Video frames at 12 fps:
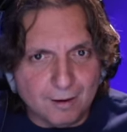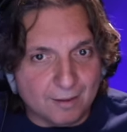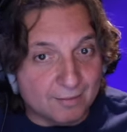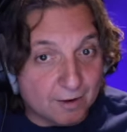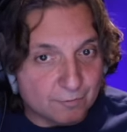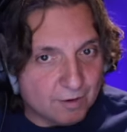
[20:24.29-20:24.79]

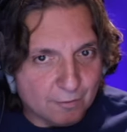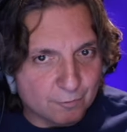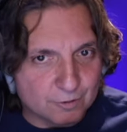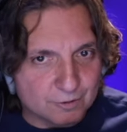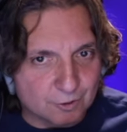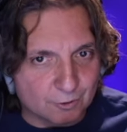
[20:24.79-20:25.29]
and they've
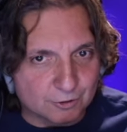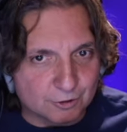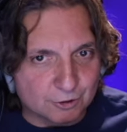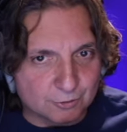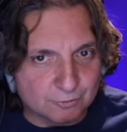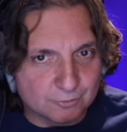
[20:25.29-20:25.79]
never
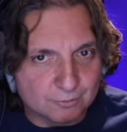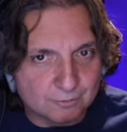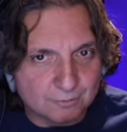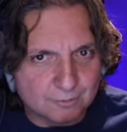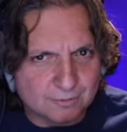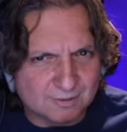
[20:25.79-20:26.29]
insulted you,
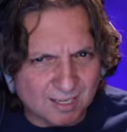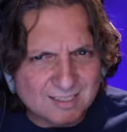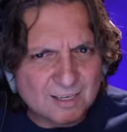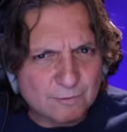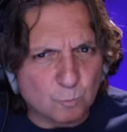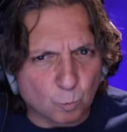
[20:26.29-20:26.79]

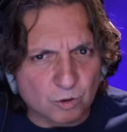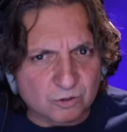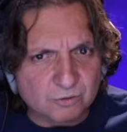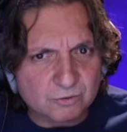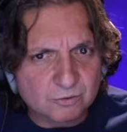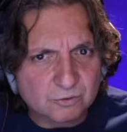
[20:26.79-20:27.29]
that's even
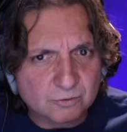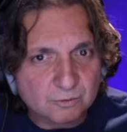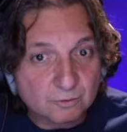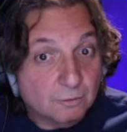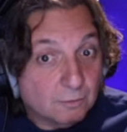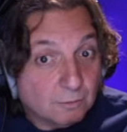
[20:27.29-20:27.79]
worse.
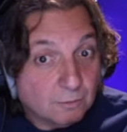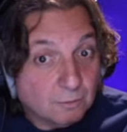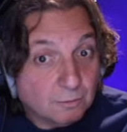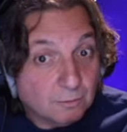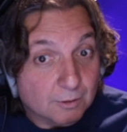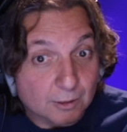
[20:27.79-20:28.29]

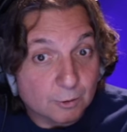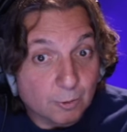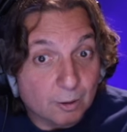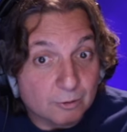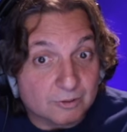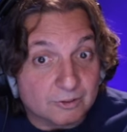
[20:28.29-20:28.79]
I don't
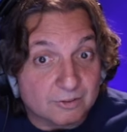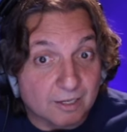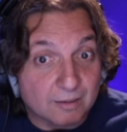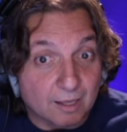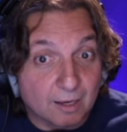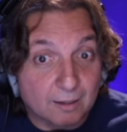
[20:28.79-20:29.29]
know how else to
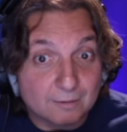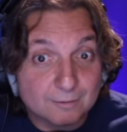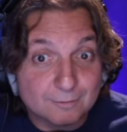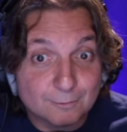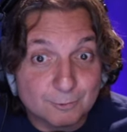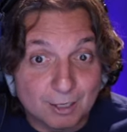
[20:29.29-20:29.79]
say that.
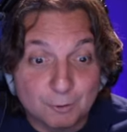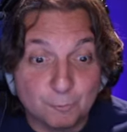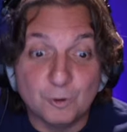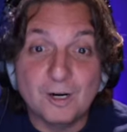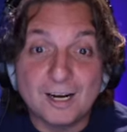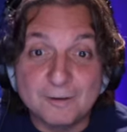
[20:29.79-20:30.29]
Okay,
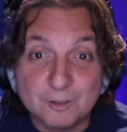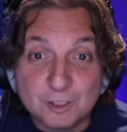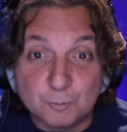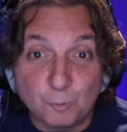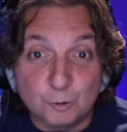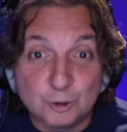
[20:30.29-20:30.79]
we're not even
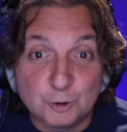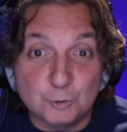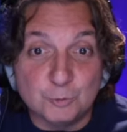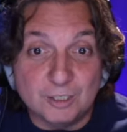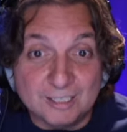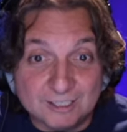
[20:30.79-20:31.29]
supposed
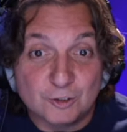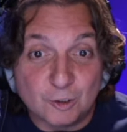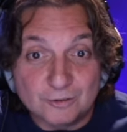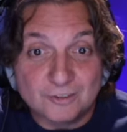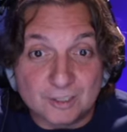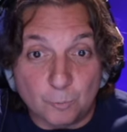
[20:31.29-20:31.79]
to
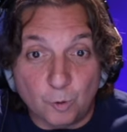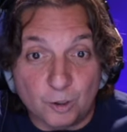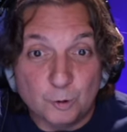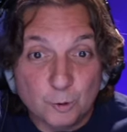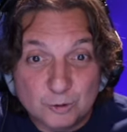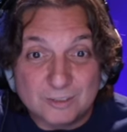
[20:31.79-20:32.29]
insult
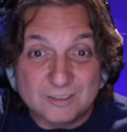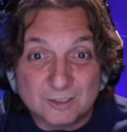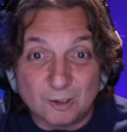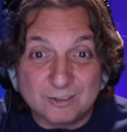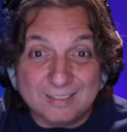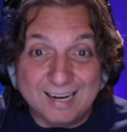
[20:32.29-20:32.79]
someone who's
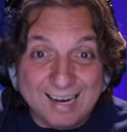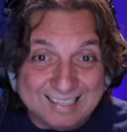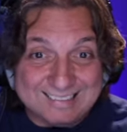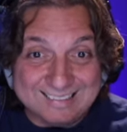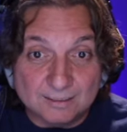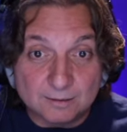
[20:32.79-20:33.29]
insulted
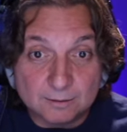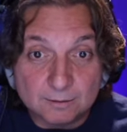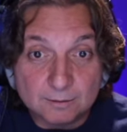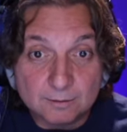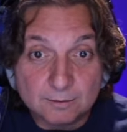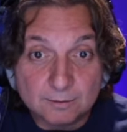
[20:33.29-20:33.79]
us,
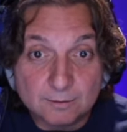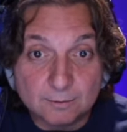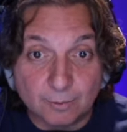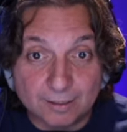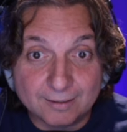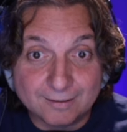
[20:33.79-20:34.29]

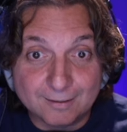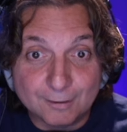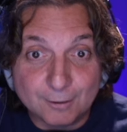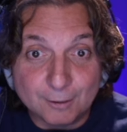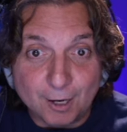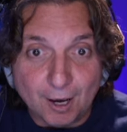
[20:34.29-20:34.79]
right?
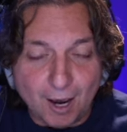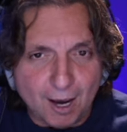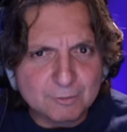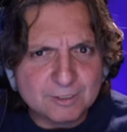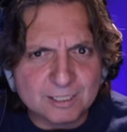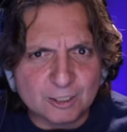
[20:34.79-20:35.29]

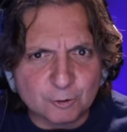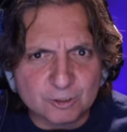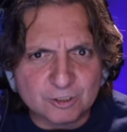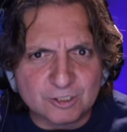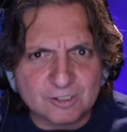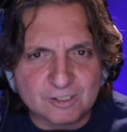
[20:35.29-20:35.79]
I'm seeing
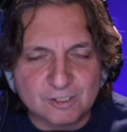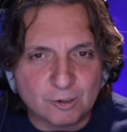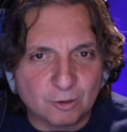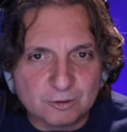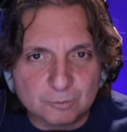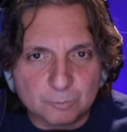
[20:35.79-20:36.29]
Christians
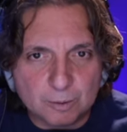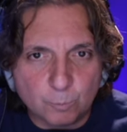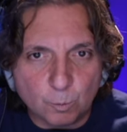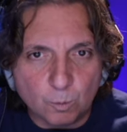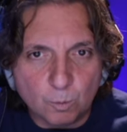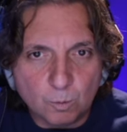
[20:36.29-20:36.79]
insulting
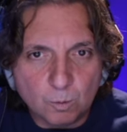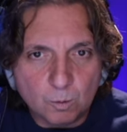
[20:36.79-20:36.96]
people